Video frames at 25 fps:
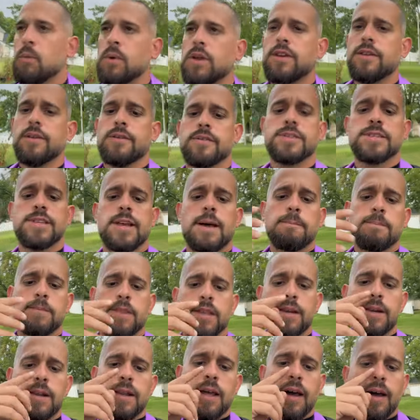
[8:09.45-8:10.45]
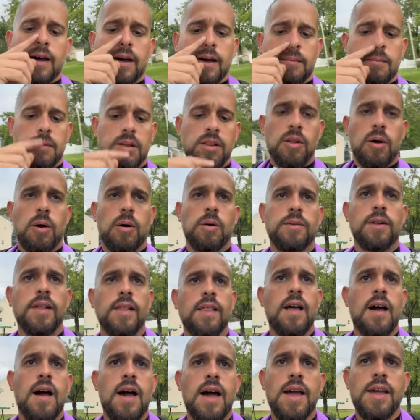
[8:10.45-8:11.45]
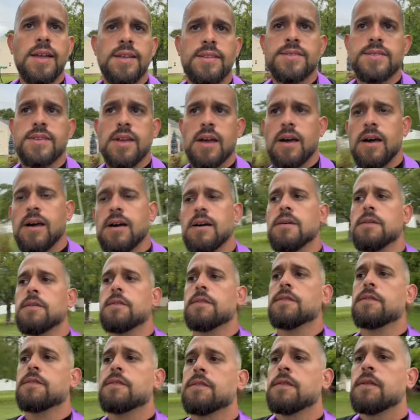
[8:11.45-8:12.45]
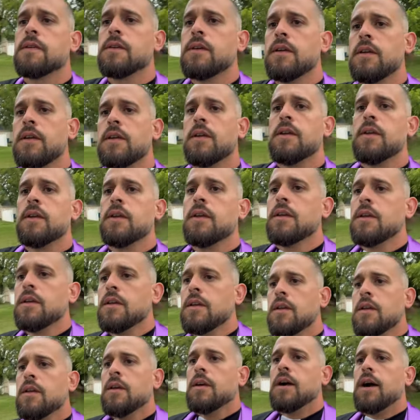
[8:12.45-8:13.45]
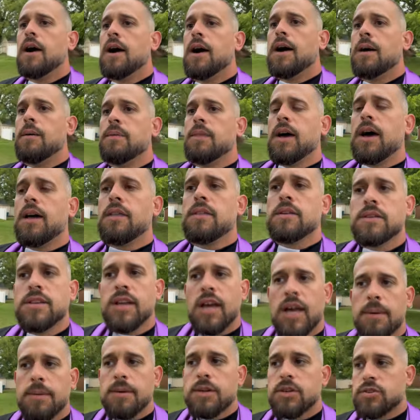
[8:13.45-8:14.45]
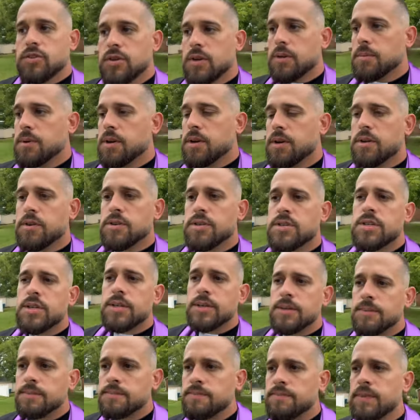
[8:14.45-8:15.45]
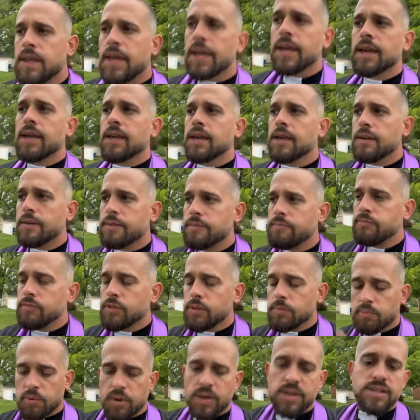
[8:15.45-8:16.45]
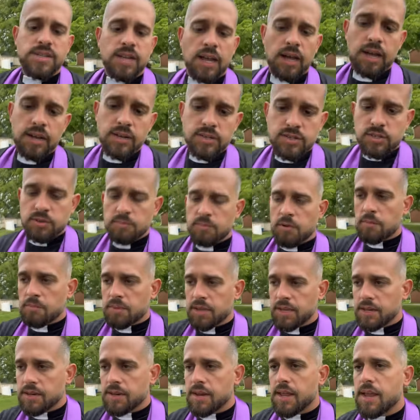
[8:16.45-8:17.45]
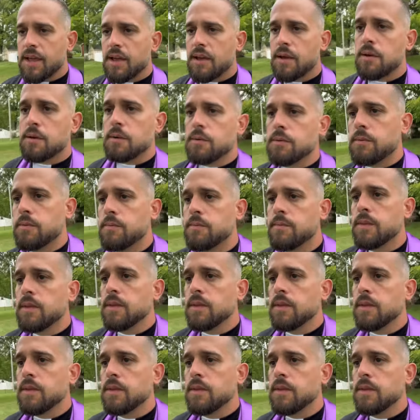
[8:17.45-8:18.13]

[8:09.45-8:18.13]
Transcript: we do something um, along the lines of uh, the other top contributors, like the priest costume I'm in now,